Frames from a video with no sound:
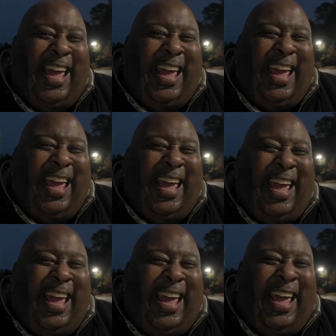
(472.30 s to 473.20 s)

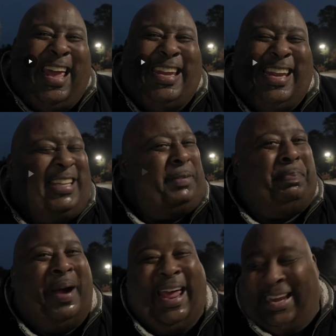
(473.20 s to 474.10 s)
God. In this
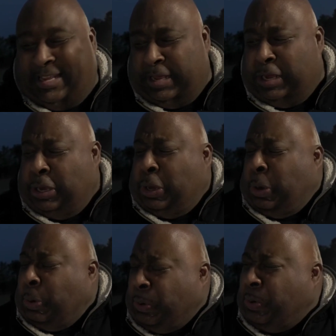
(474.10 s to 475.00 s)
bright.
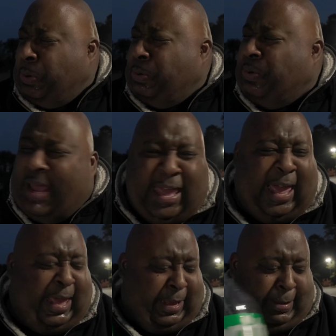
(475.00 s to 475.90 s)
Ooh wee.